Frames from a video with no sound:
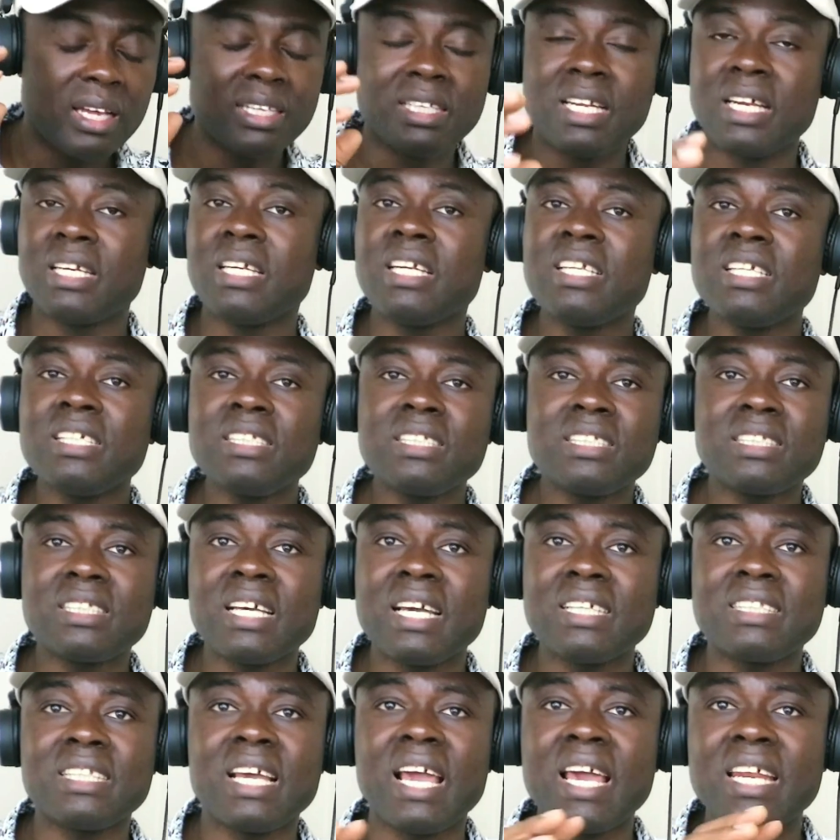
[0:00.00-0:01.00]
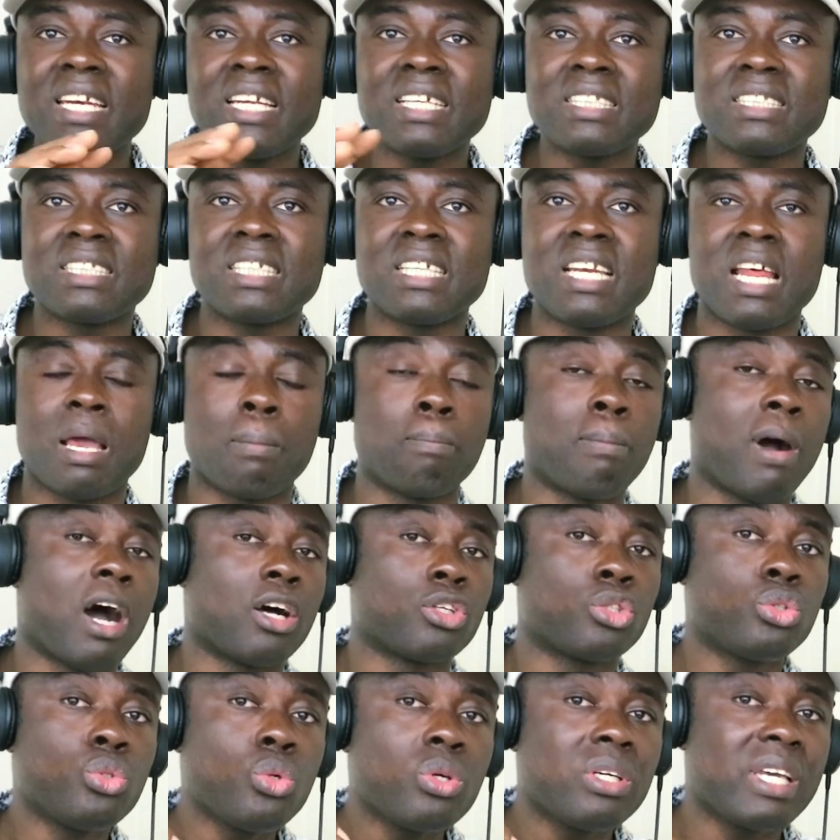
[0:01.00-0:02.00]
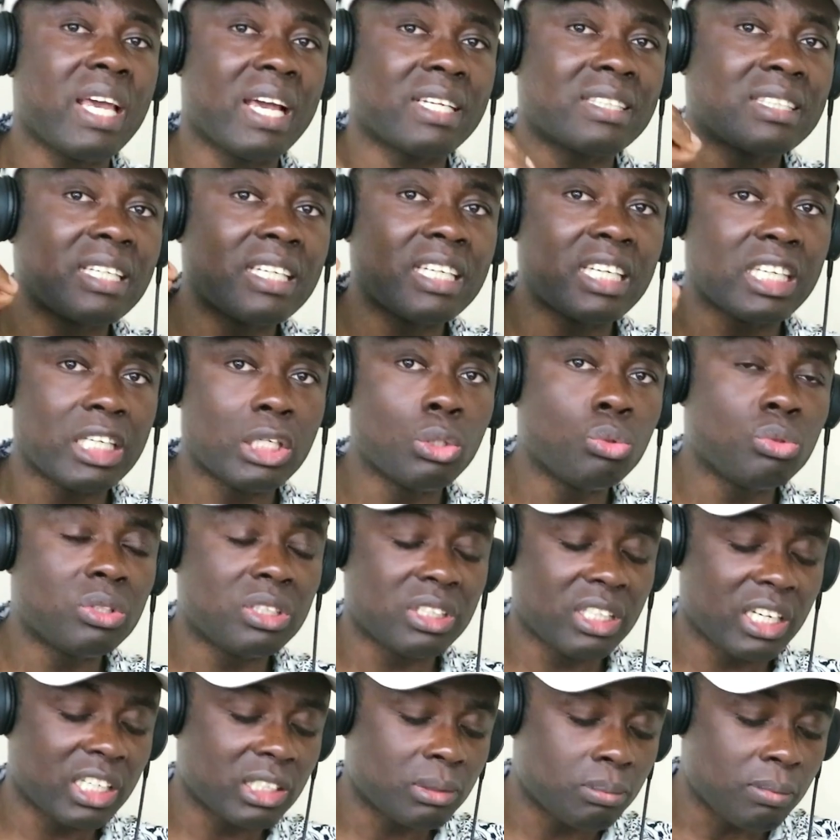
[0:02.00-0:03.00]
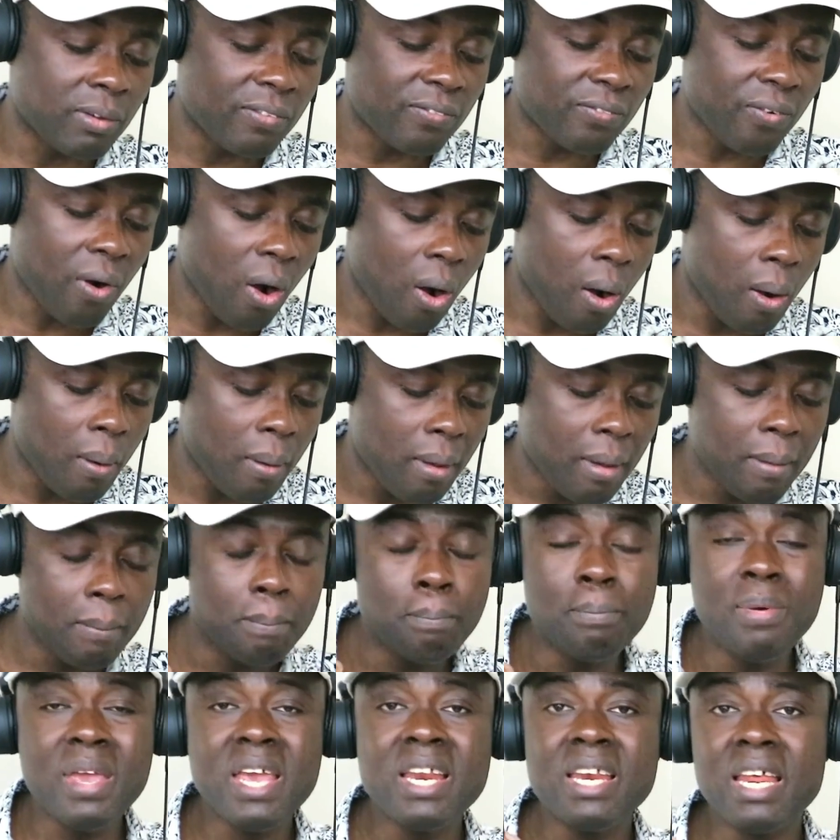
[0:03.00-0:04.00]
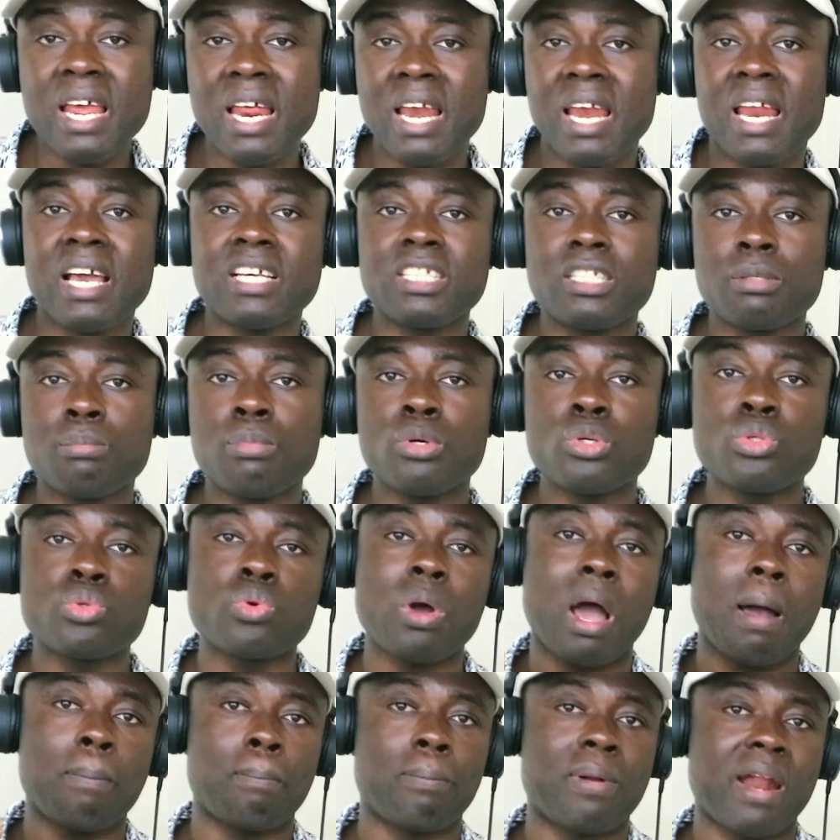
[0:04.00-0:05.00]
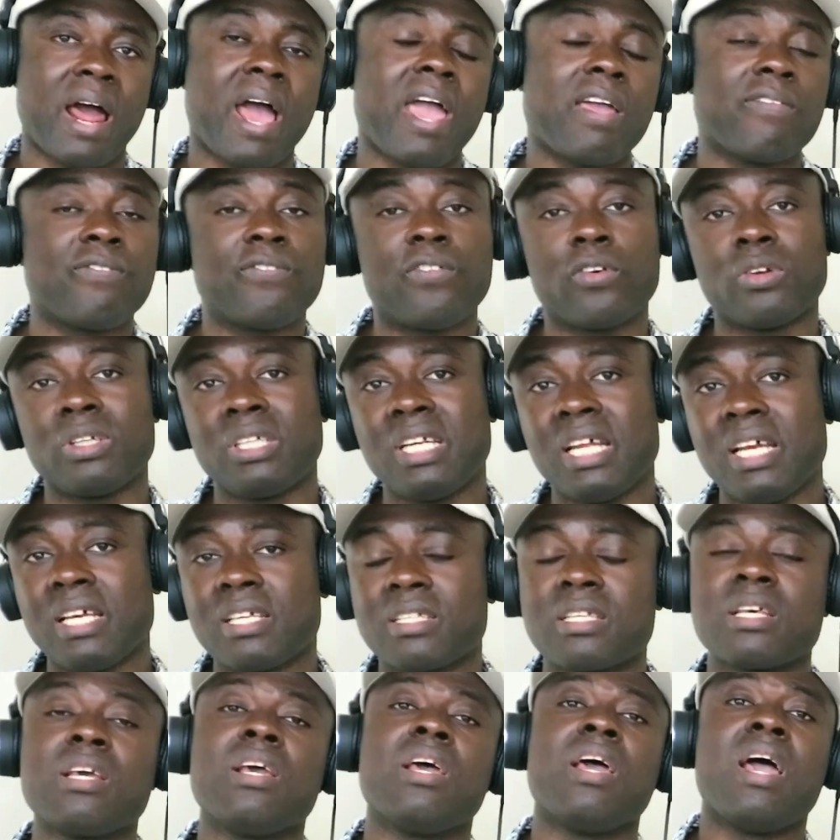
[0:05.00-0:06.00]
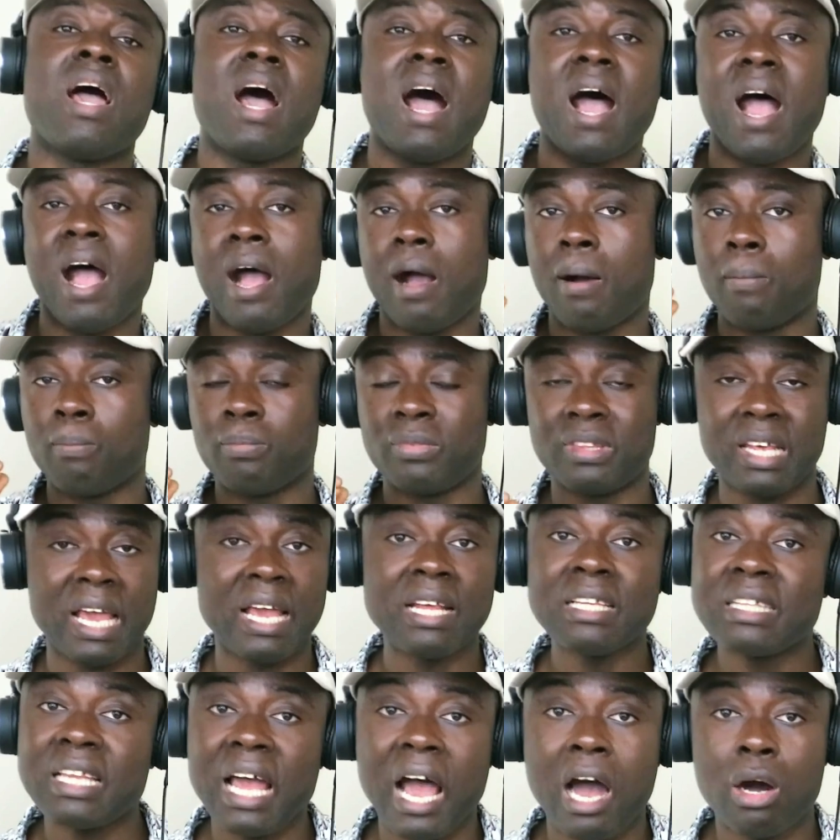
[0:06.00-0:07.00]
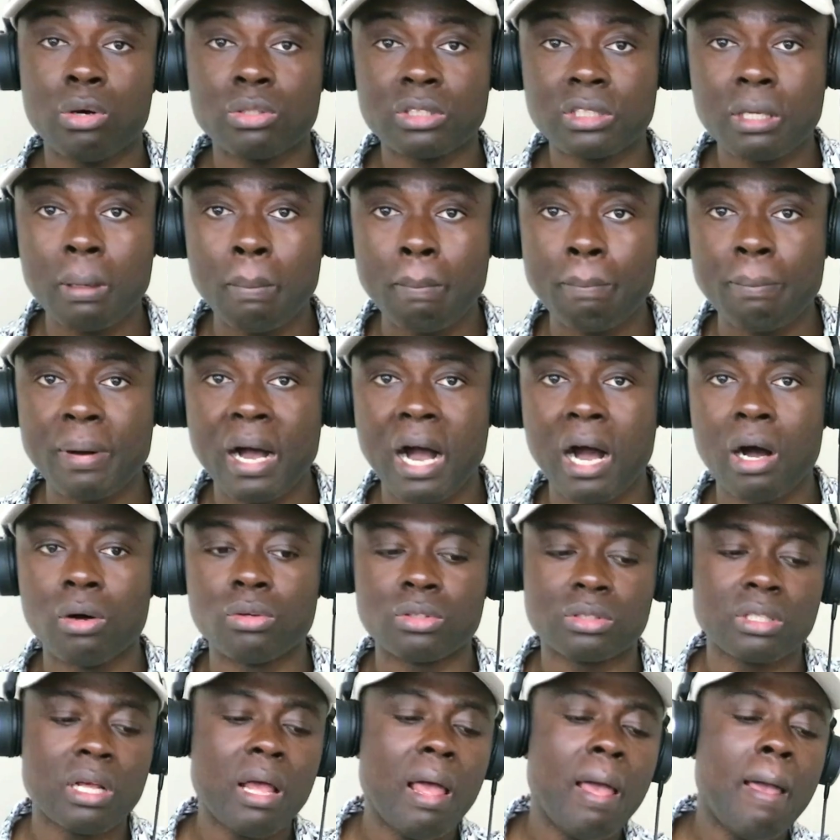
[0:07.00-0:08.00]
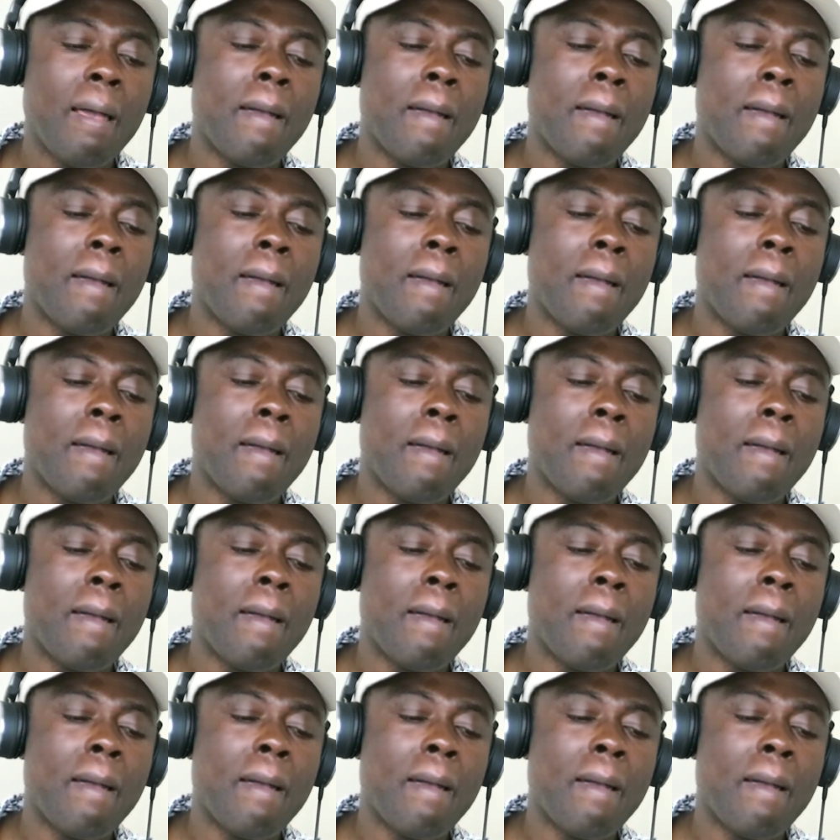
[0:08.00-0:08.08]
They didn't state anything about you getting QTS before being eligible to apply for this £10,000.